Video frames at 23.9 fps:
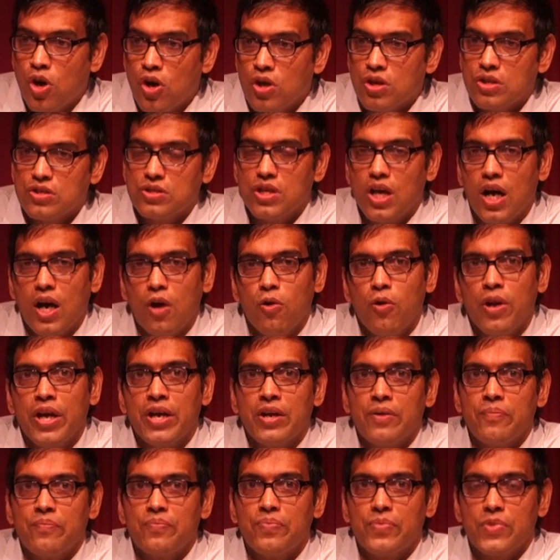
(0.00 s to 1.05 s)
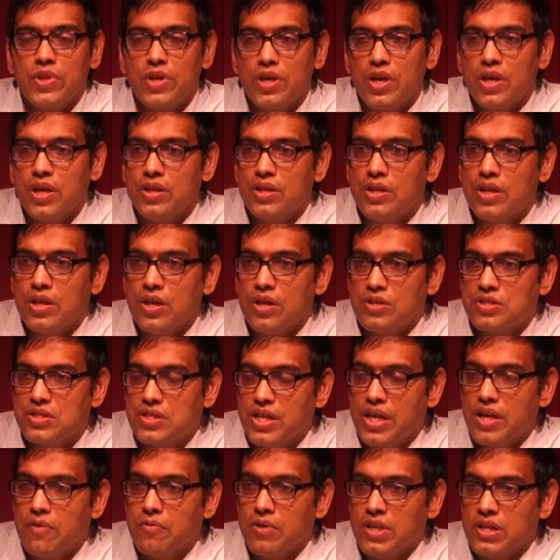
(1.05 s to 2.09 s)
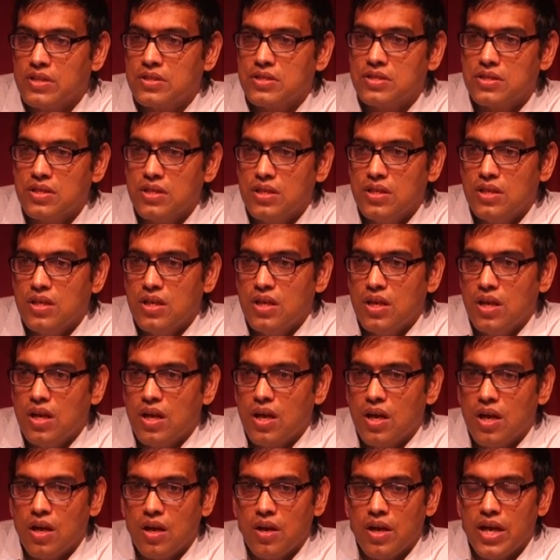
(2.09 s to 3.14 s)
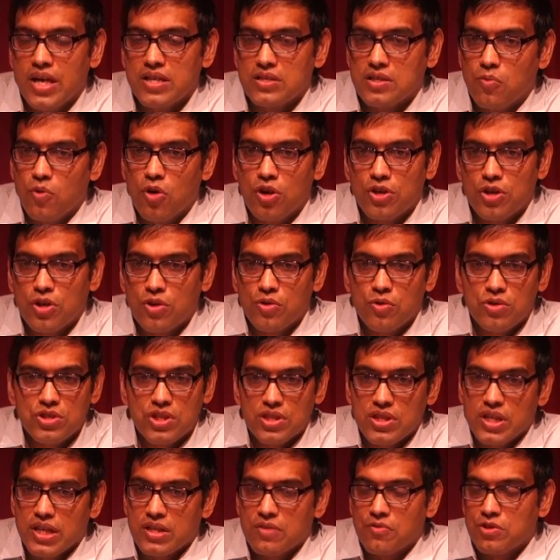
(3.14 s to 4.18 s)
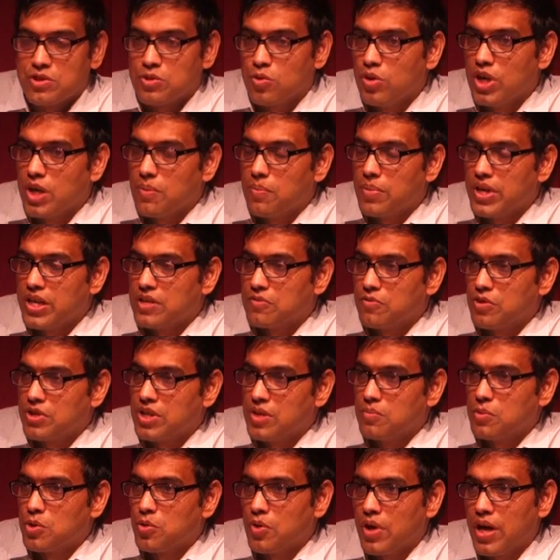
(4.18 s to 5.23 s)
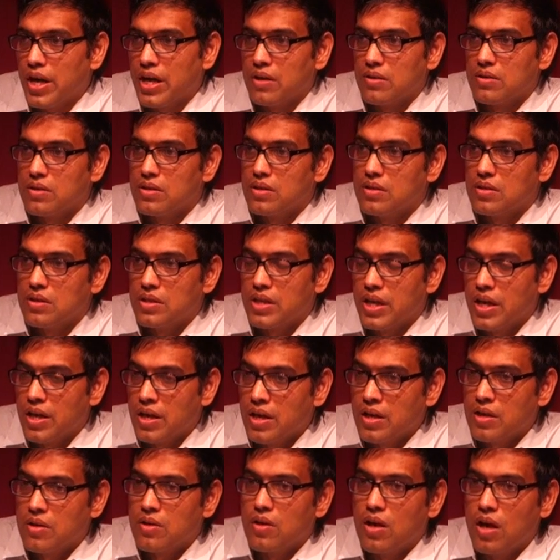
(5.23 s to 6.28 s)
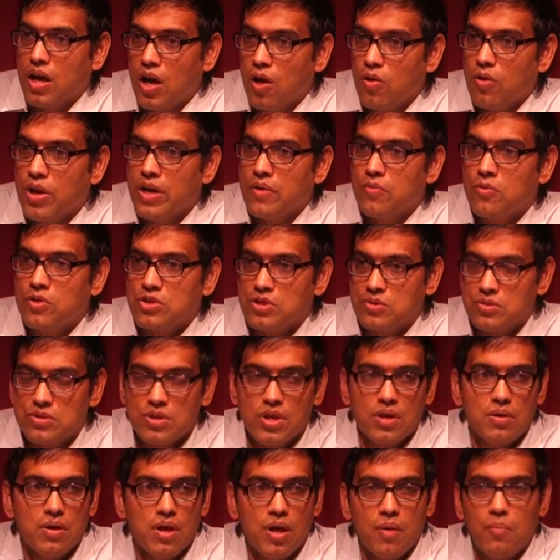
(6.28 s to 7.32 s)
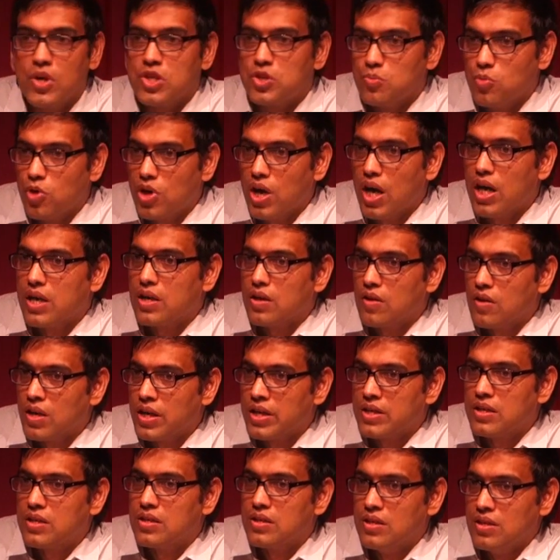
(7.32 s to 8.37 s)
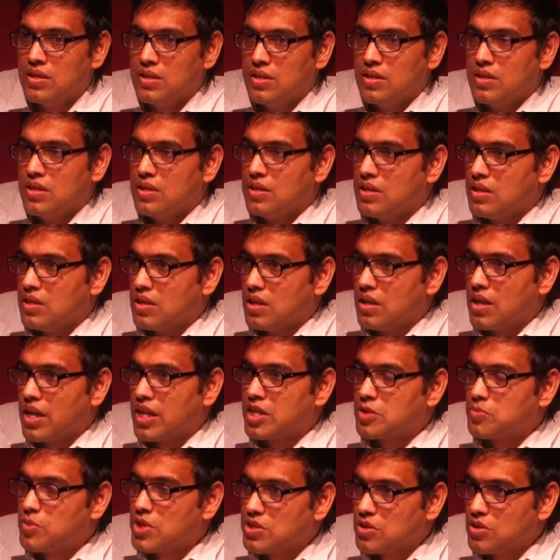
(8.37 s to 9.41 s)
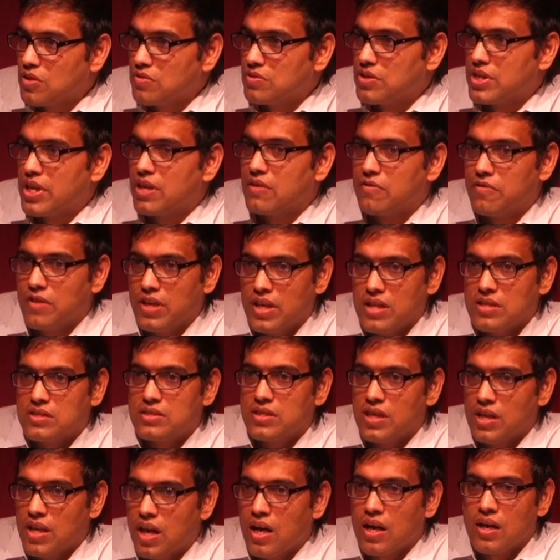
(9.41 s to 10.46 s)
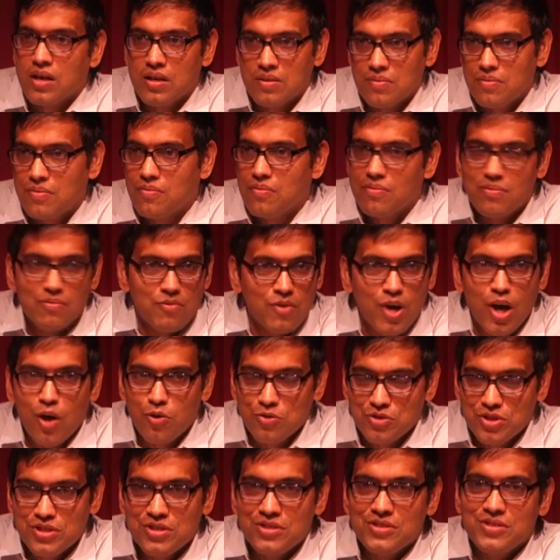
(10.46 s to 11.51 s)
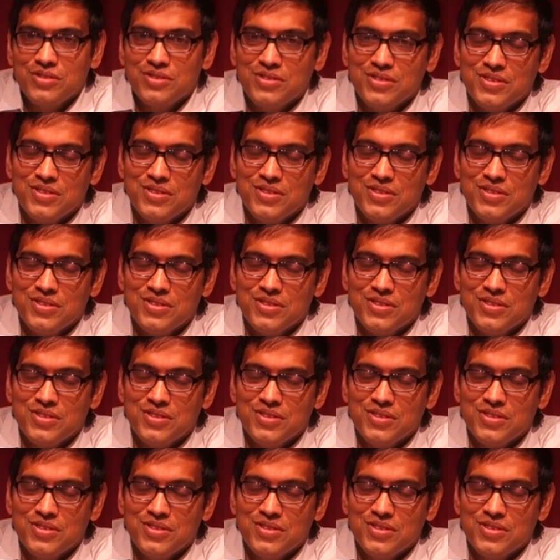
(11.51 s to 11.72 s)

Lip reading: dogs howling in the stairwells as the water rose, and that was the only place for them to hide. Their howling was a much more articulate expression of their feelings than our vows.